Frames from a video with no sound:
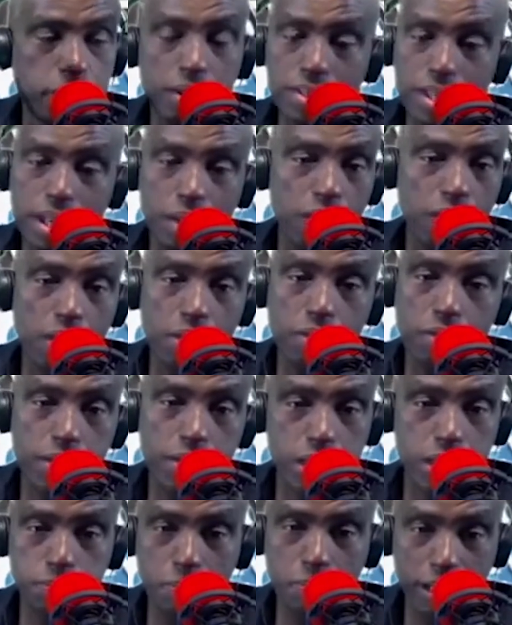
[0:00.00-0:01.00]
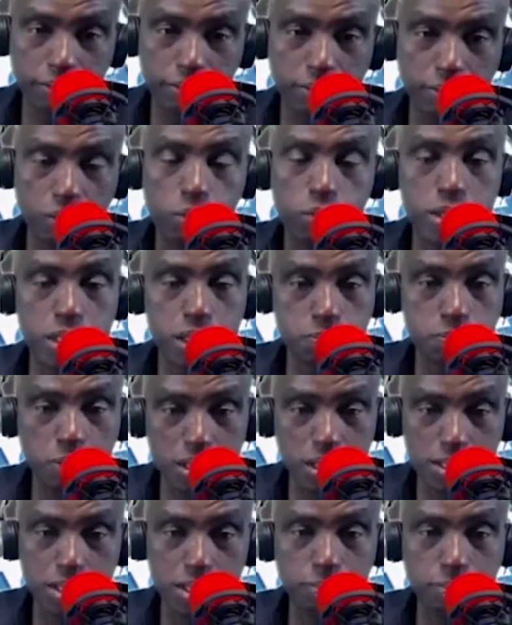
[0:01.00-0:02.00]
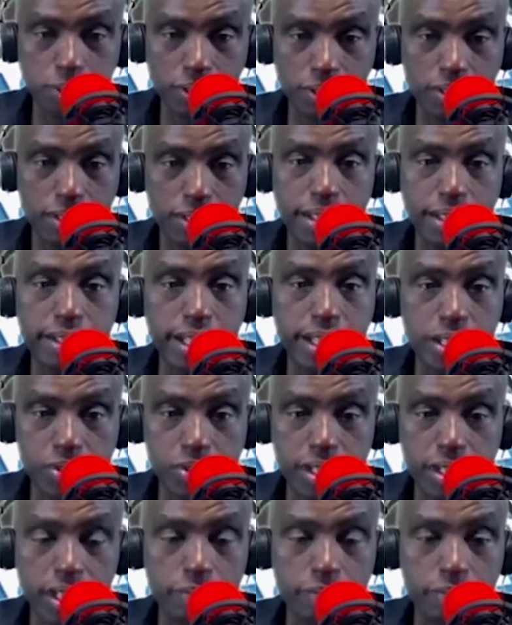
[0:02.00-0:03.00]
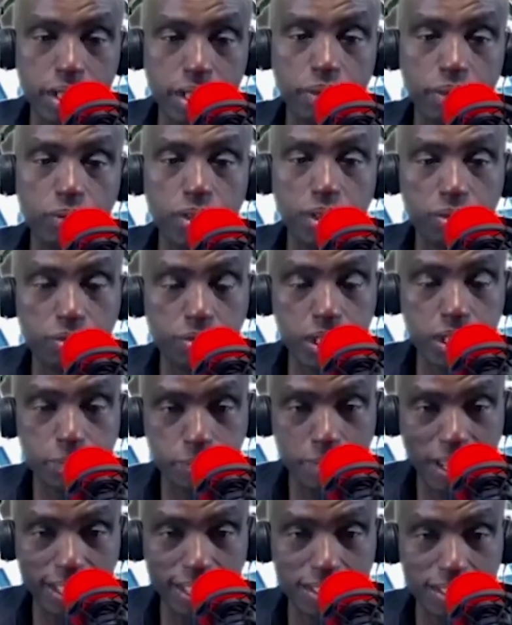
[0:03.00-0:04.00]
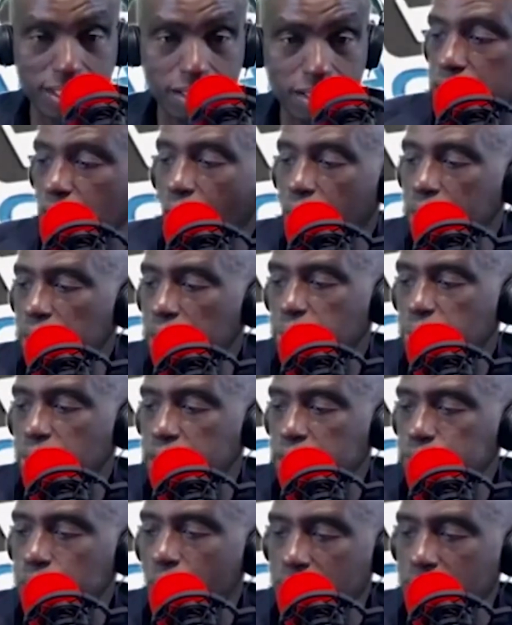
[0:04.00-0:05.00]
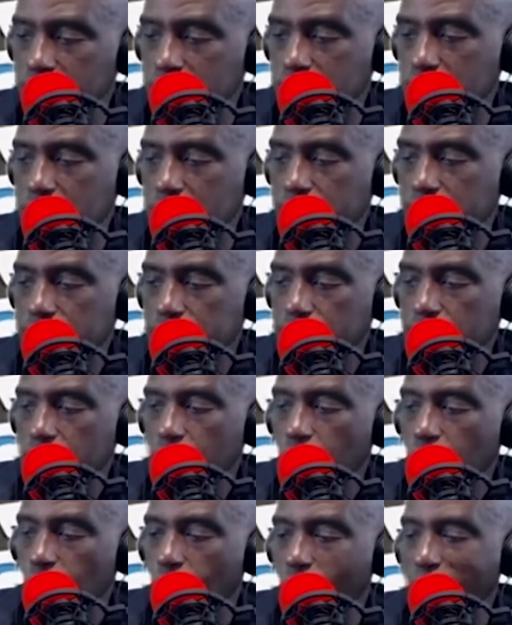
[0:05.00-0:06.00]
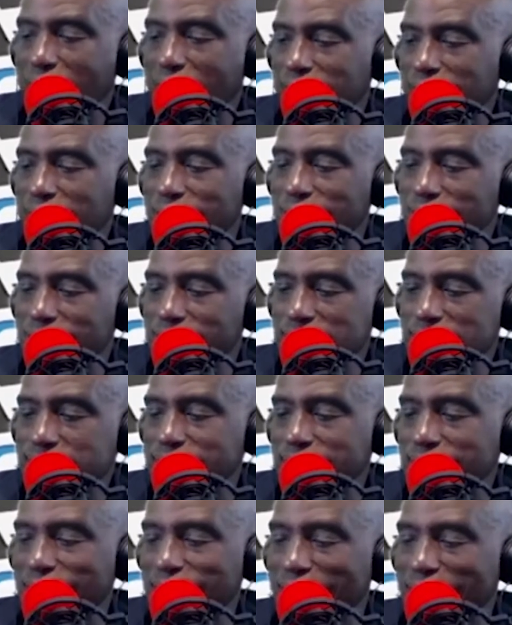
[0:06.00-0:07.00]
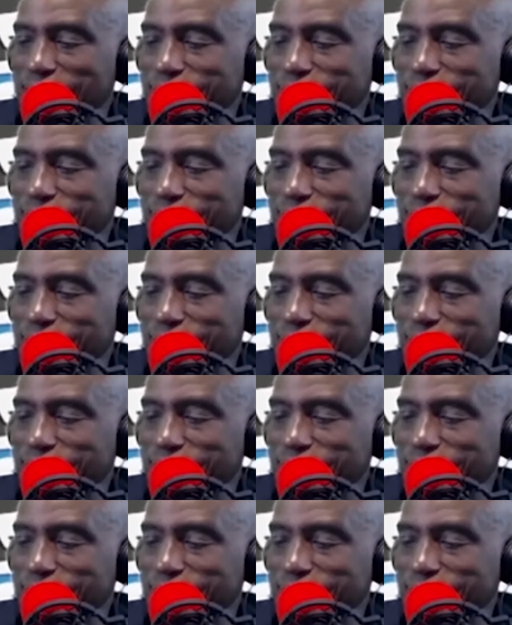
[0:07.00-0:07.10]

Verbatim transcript: but they were respectful, responsible, and they treated me with respect. Starbucks' response, while less than